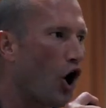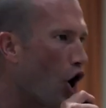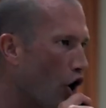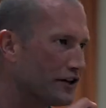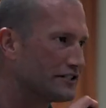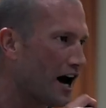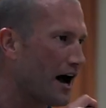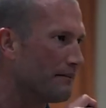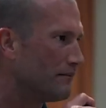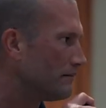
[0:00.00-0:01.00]
All the
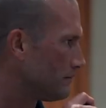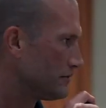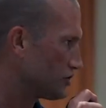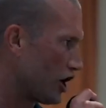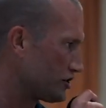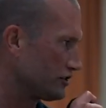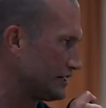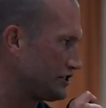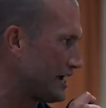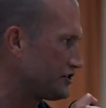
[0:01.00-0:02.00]
time. It's
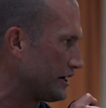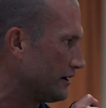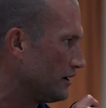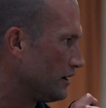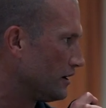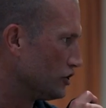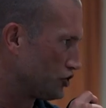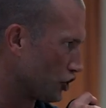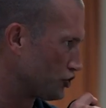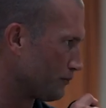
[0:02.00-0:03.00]
constantly changing.
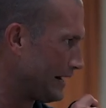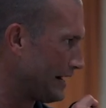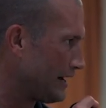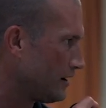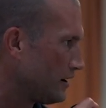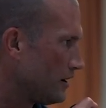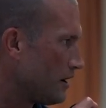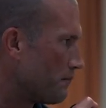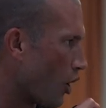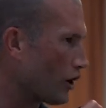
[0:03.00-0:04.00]
Social media,
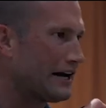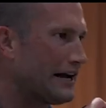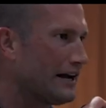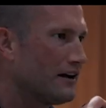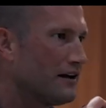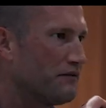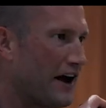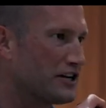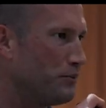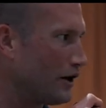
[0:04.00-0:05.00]
marketing,
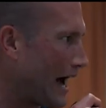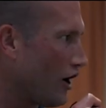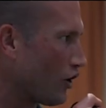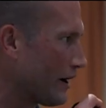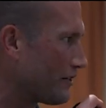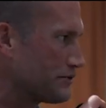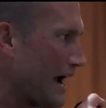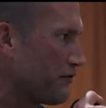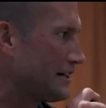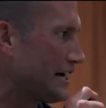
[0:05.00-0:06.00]
Facebook
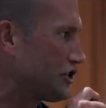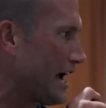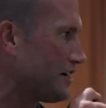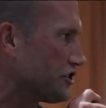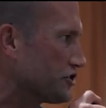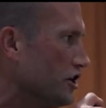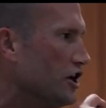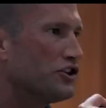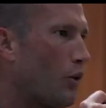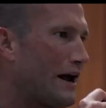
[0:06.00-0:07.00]
algorithms, everything changes.
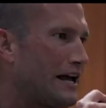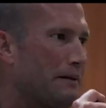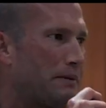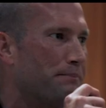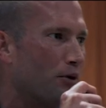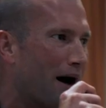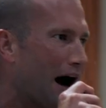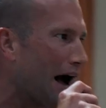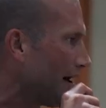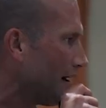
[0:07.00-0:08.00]
The way people
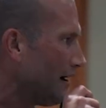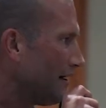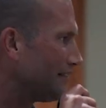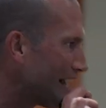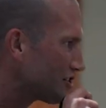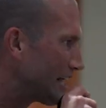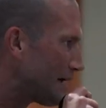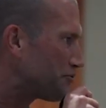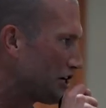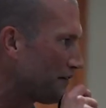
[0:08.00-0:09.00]
buy, things
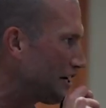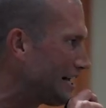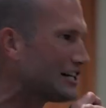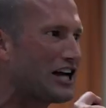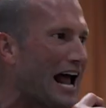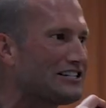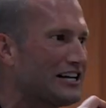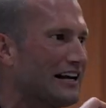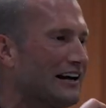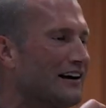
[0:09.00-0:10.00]
keep shifting and
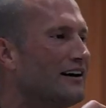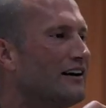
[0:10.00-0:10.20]
changing.